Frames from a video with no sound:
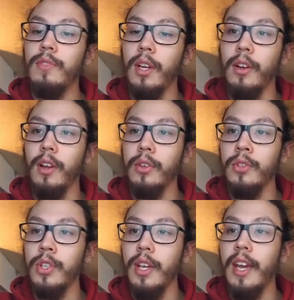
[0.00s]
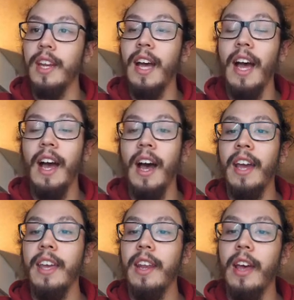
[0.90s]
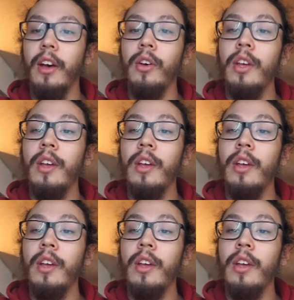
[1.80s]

Technology, and INL,